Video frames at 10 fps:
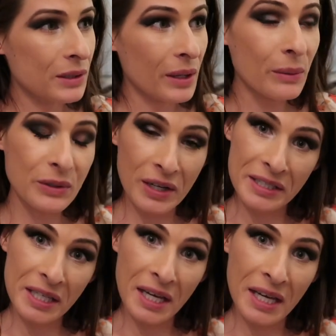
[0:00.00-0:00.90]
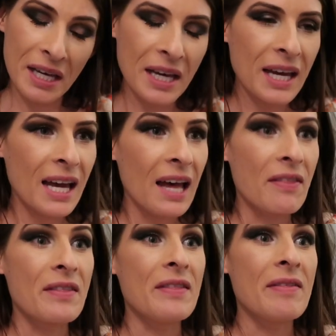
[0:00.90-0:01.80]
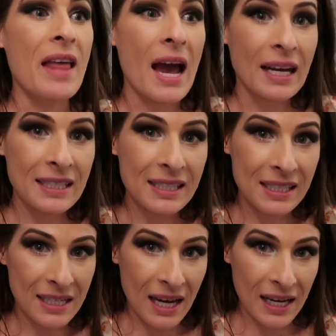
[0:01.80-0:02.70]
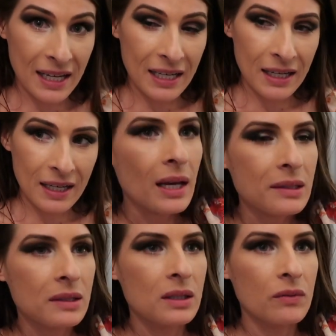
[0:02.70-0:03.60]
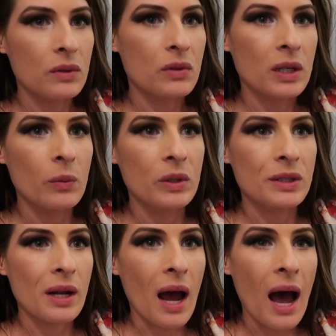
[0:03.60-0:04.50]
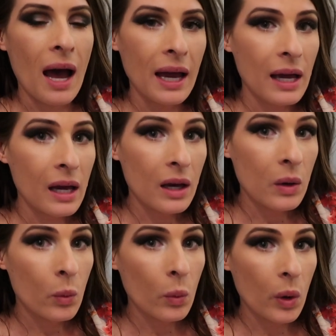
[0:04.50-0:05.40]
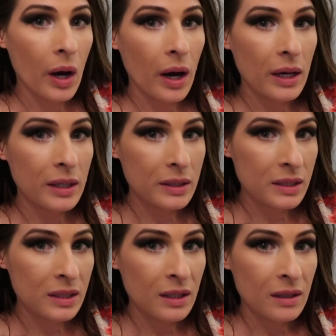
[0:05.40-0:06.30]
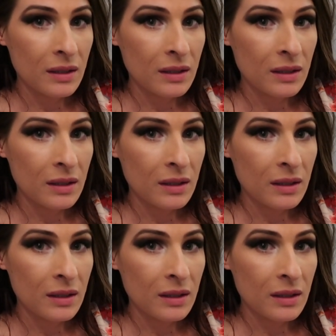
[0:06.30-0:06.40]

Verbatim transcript: So that was crazy. Next night, the essence of the dream was that I was,